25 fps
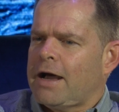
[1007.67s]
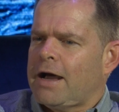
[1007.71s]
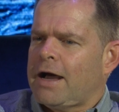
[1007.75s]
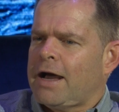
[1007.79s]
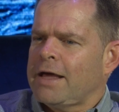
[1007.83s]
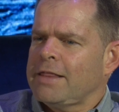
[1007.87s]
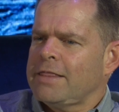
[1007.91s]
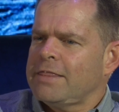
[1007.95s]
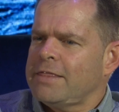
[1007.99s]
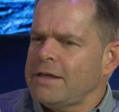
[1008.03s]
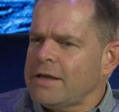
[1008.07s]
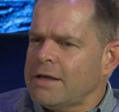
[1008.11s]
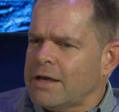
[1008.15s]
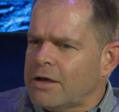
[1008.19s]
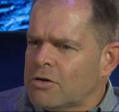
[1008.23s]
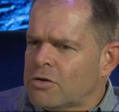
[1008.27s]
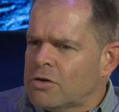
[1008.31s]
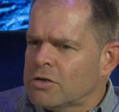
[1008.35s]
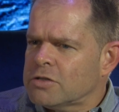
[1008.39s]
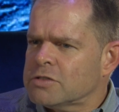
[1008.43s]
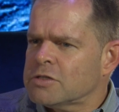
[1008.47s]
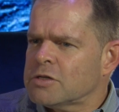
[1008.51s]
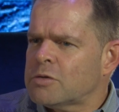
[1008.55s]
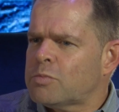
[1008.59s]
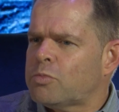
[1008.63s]
I think I
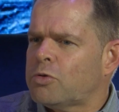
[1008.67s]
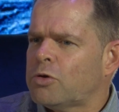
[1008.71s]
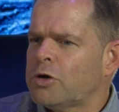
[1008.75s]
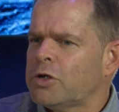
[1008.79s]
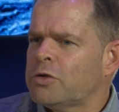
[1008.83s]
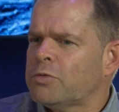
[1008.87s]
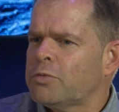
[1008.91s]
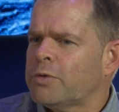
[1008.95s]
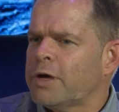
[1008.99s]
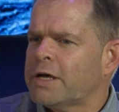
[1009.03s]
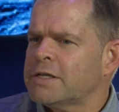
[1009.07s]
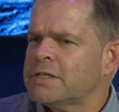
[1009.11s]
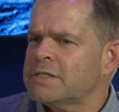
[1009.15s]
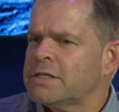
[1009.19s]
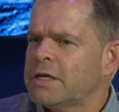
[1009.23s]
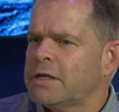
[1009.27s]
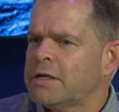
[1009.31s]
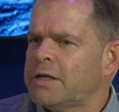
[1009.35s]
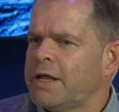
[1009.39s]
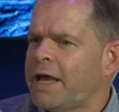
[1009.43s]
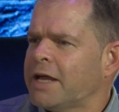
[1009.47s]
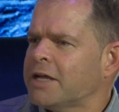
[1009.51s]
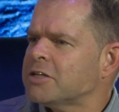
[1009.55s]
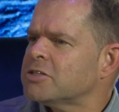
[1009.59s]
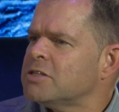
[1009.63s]
got to a point where I
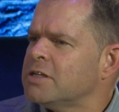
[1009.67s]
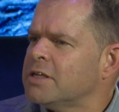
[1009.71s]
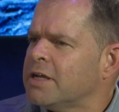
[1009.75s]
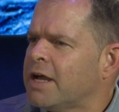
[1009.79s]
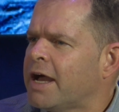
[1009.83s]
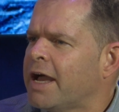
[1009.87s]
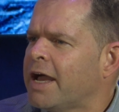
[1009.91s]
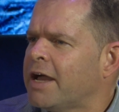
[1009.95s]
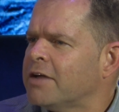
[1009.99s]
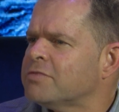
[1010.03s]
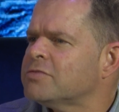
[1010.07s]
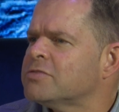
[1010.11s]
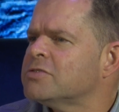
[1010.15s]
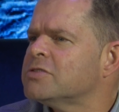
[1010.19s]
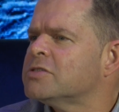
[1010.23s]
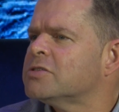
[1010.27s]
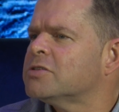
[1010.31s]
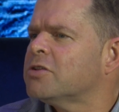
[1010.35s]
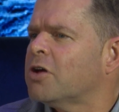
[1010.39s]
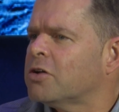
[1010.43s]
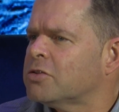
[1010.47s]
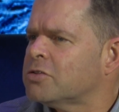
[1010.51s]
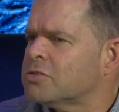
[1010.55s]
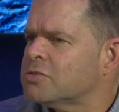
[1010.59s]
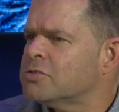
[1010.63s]
said, actually, I have to
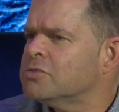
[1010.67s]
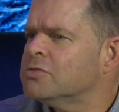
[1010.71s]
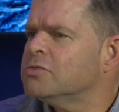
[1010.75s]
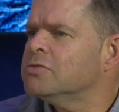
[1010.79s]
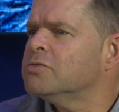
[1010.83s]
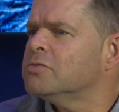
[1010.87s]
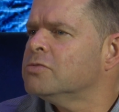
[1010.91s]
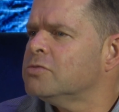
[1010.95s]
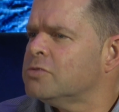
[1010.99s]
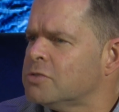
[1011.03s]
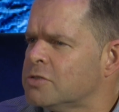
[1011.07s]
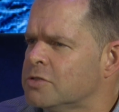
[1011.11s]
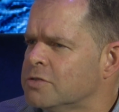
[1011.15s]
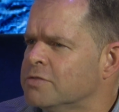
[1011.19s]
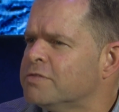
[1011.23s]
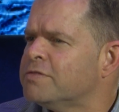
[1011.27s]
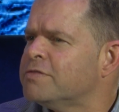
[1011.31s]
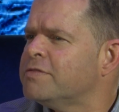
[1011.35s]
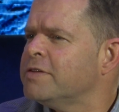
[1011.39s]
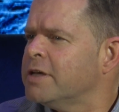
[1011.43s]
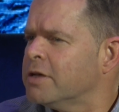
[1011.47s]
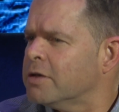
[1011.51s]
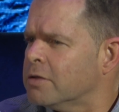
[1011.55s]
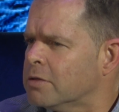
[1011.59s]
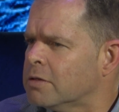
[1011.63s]
start to
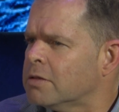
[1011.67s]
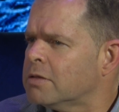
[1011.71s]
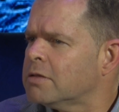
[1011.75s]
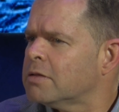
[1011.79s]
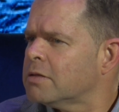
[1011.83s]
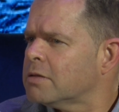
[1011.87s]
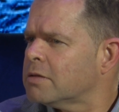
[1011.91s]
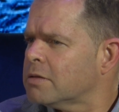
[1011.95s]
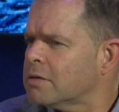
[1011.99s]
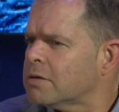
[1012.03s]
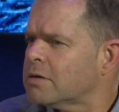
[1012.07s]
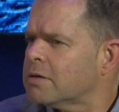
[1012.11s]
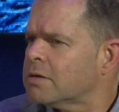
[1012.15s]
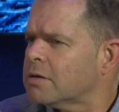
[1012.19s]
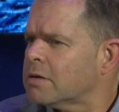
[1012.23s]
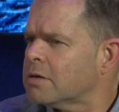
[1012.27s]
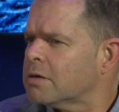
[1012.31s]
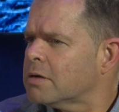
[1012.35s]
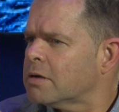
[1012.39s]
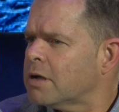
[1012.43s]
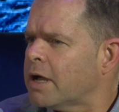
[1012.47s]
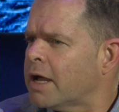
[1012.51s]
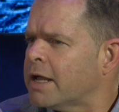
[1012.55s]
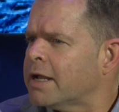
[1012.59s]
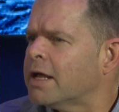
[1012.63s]
feel
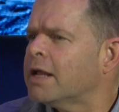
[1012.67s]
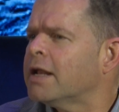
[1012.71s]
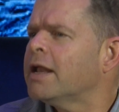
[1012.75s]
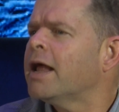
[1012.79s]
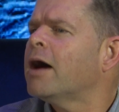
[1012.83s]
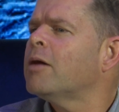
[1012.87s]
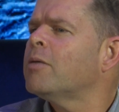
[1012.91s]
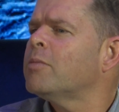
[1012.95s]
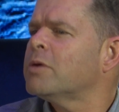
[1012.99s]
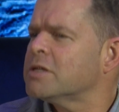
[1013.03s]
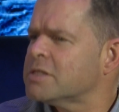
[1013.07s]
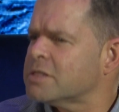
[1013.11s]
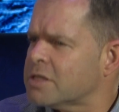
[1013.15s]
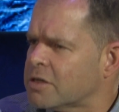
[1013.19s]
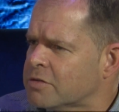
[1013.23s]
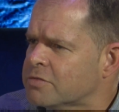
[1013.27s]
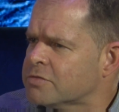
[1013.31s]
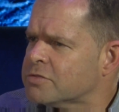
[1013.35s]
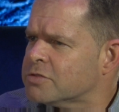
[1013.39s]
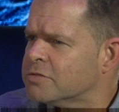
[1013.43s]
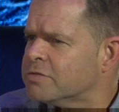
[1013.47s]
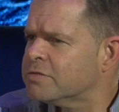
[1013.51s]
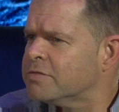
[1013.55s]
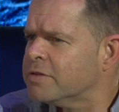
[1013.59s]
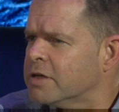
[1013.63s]
and allow
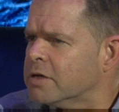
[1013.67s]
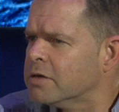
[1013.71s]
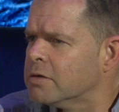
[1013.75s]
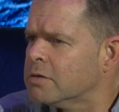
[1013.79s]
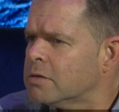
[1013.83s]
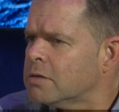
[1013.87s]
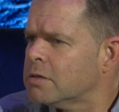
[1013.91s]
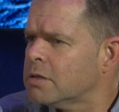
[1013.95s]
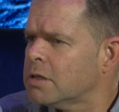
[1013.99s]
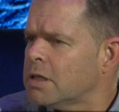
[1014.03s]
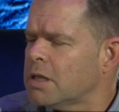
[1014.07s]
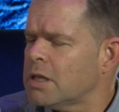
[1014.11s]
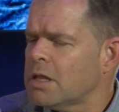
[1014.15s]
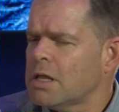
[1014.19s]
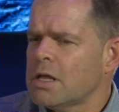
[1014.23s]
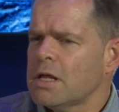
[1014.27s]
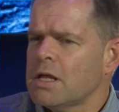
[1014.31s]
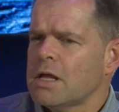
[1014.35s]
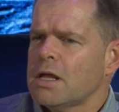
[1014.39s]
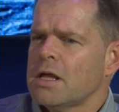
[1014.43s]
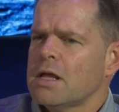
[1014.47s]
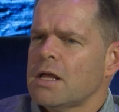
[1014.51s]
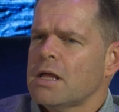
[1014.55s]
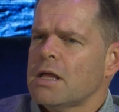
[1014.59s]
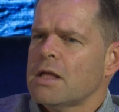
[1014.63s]
myself to feel.
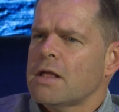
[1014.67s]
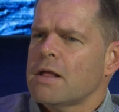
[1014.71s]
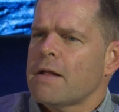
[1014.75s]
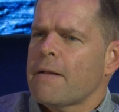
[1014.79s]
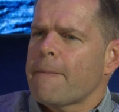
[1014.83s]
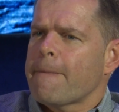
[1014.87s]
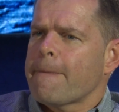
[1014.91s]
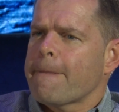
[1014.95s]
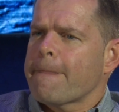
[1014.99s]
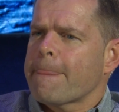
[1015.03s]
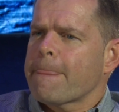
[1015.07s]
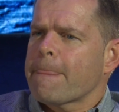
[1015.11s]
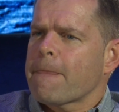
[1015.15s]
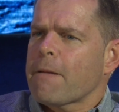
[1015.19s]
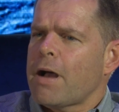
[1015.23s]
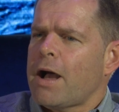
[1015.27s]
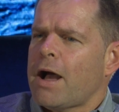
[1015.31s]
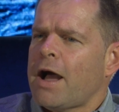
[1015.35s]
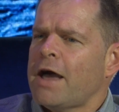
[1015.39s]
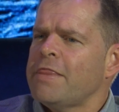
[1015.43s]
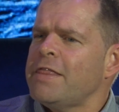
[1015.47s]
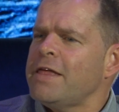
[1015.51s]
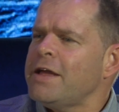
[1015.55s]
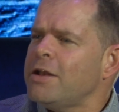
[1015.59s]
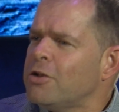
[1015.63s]

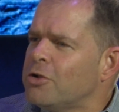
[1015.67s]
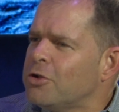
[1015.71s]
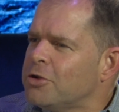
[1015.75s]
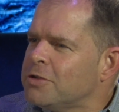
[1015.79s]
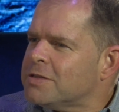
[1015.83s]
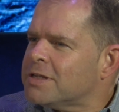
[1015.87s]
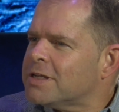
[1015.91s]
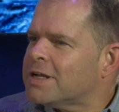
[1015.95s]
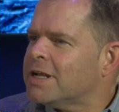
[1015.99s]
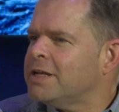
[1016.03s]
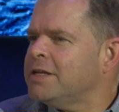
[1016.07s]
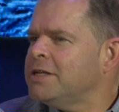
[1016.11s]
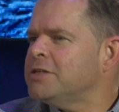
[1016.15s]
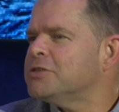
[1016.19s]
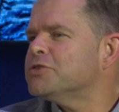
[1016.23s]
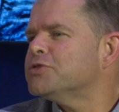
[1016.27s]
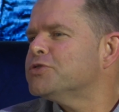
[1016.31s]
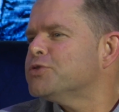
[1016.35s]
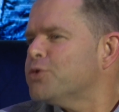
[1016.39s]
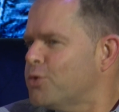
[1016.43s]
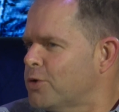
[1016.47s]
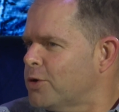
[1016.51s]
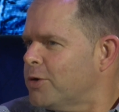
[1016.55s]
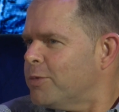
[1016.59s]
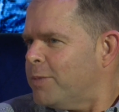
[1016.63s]
I then learned that I need to
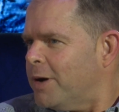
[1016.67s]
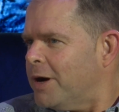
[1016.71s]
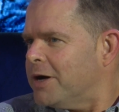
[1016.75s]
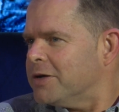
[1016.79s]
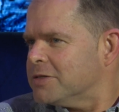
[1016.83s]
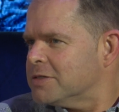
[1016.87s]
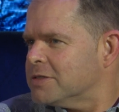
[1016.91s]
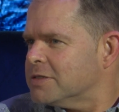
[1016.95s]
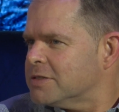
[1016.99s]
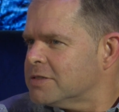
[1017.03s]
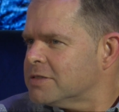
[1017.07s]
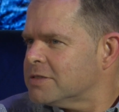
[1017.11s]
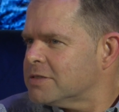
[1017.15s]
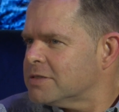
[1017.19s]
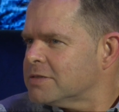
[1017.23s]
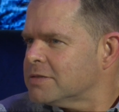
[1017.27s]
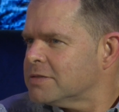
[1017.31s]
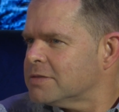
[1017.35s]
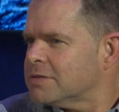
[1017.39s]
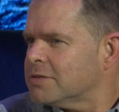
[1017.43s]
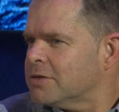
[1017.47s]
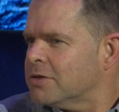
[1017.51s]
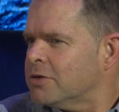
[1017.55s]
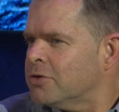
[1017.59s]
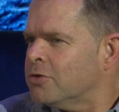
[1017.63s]
talk about it.
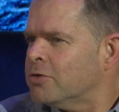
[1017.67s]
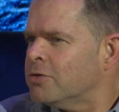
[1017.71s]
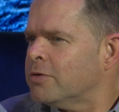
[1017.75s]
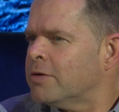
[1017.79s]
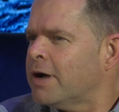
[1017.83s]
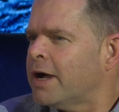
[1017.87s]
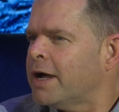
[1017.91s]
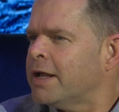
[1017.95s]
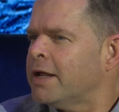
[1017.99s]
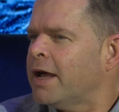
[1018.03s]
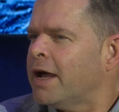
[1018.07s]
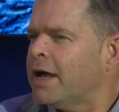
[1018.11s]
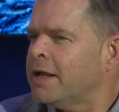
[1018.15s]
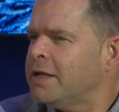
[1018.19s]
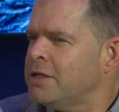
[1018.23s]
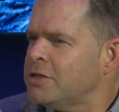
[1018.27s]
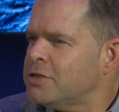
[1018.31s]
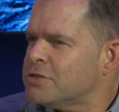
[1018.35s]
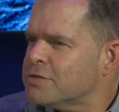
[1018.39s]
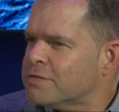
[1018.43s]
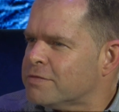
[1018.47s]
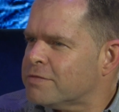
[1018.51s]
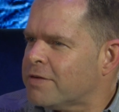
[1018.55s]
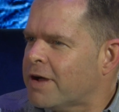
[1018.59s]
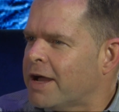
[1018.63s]
You know, I
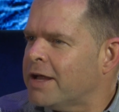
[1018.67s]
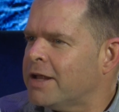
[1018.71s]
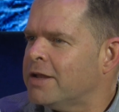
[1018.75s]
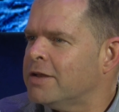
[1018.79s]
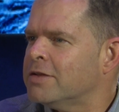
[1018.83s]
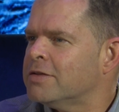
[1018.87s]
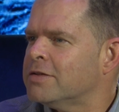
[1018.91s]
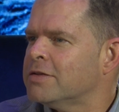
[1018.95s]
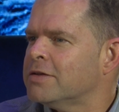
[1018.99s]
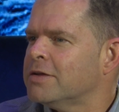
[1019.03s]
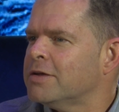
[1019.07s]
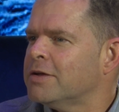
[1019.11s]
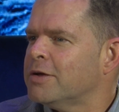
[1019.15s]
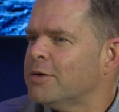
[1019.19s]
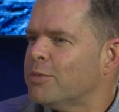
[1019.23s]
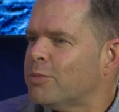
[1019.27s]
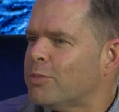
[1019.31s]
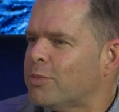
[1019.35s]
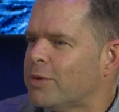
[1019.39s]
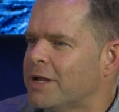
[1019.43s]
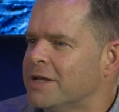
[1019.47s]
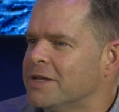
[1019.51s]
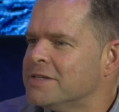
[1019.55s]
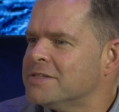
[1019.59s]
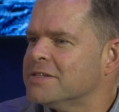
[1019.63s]
need to find
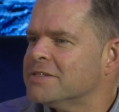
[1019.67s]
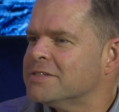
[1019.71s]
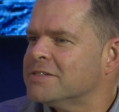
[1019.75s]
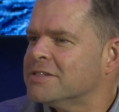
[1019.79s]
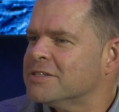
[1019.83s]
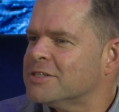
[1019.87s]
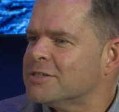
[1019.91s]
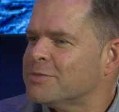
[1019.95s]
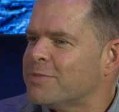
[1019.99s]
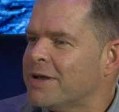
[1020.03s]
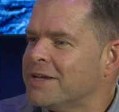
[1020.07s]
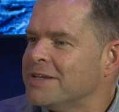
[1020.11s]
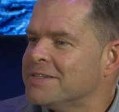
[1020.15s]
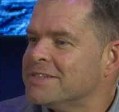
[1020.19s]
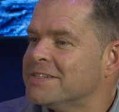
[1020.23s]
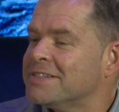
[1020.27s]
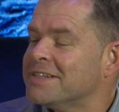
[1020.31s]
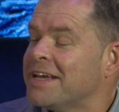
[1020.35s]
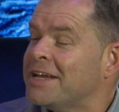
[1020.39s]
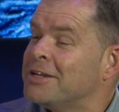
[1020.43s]
places and spaces.